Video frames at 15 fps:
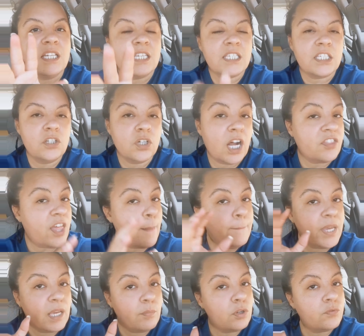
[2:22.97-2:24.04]
You still got
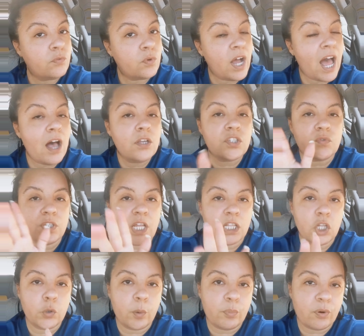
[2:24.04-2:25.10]
that big, beautiful house for
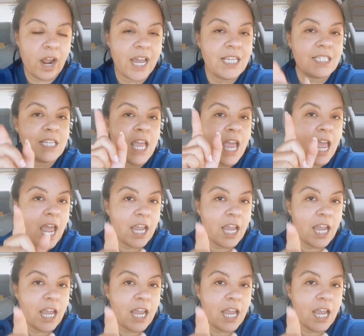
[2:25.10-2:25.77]
that lower price,